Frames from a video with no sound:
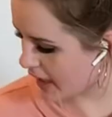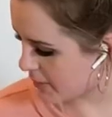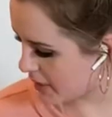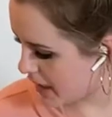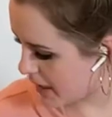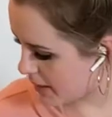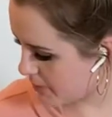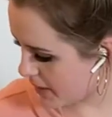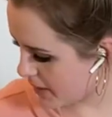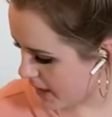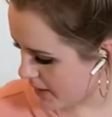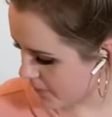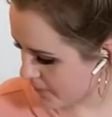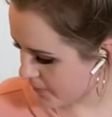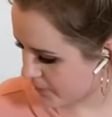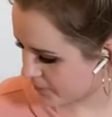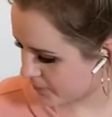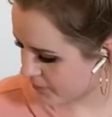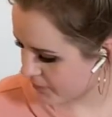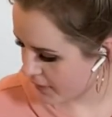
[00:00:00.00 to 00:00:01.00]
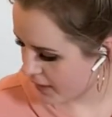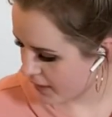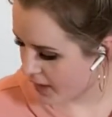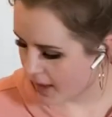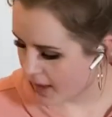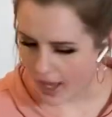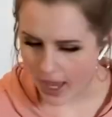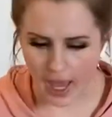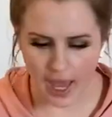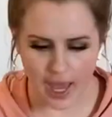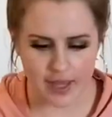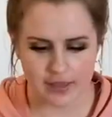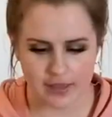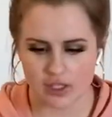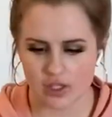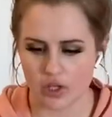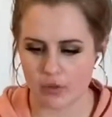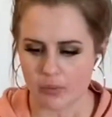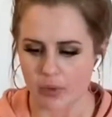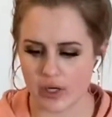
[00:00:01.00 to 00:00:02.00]
keeping, and these
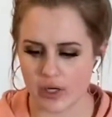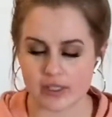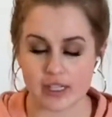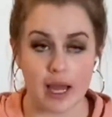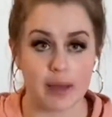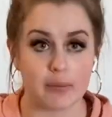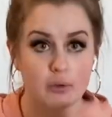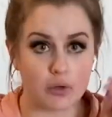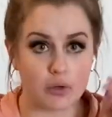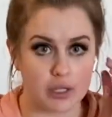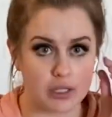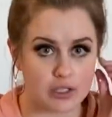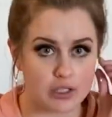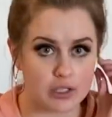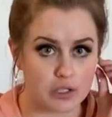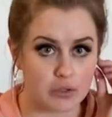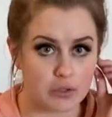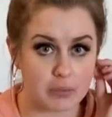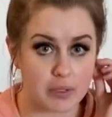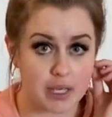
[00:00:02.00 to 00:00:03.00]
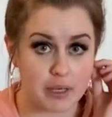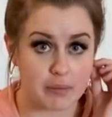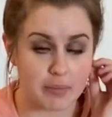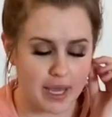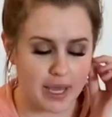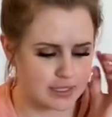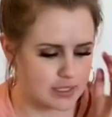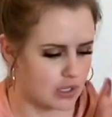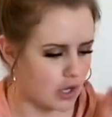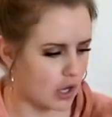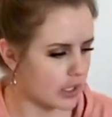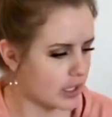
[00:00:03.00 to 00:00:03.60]
are the books that I'm going to be passing on.